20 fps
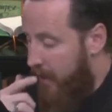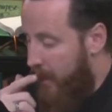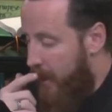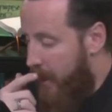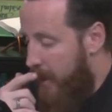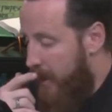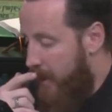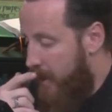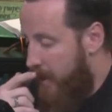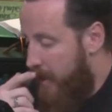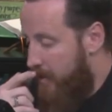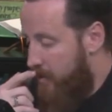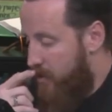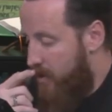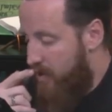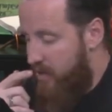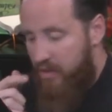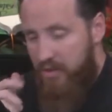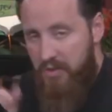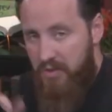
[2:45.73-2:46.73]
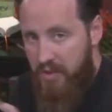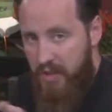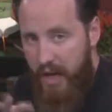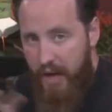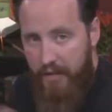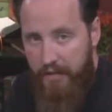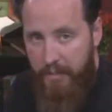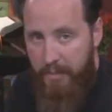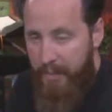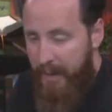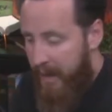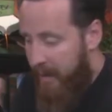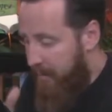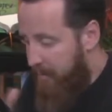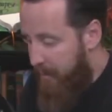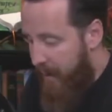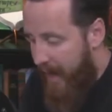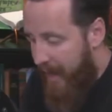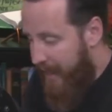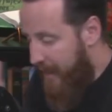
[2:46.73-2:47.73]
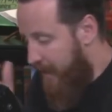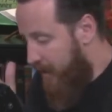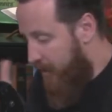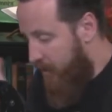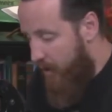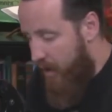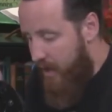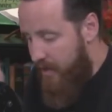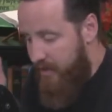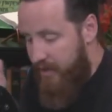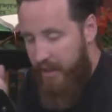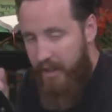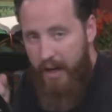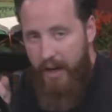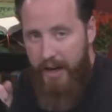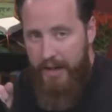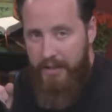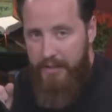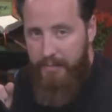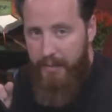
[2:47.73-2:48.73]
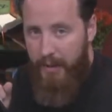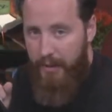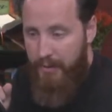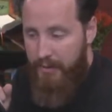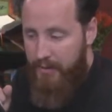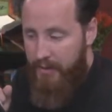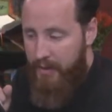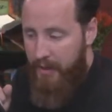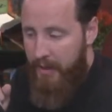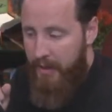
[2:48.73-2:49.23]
It's just stuff banging across the cosmos.